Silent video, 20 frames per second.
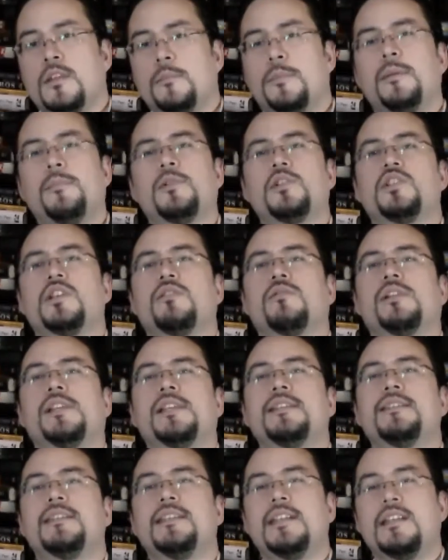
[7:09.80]
People generally
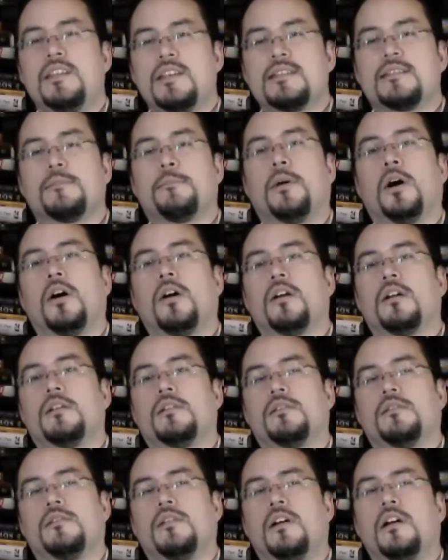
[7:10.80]
see this part
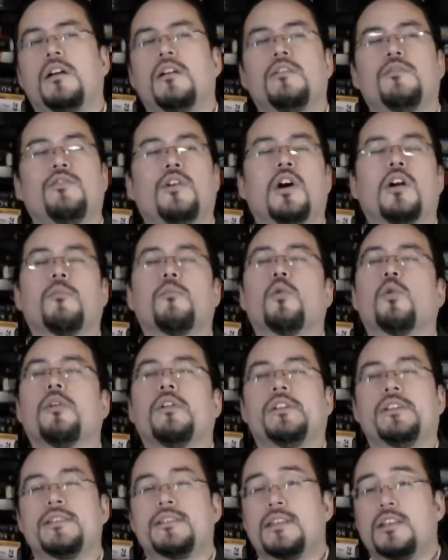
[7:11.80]
of our moral
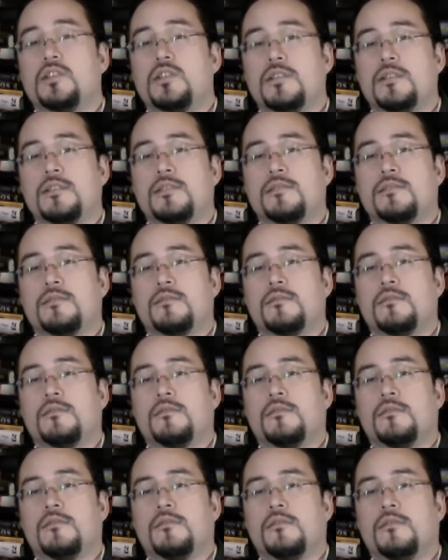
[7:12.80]
decisions,
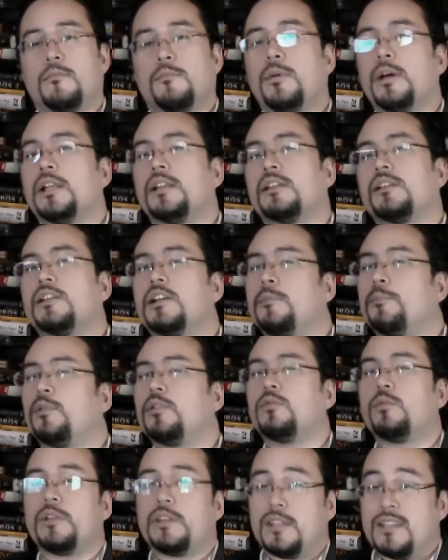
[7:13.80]
but
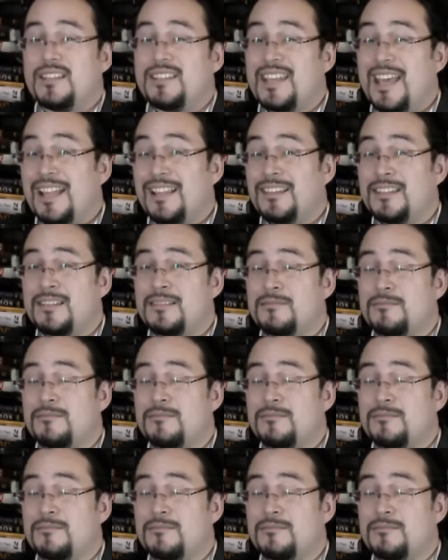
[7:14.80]
coupled with intent,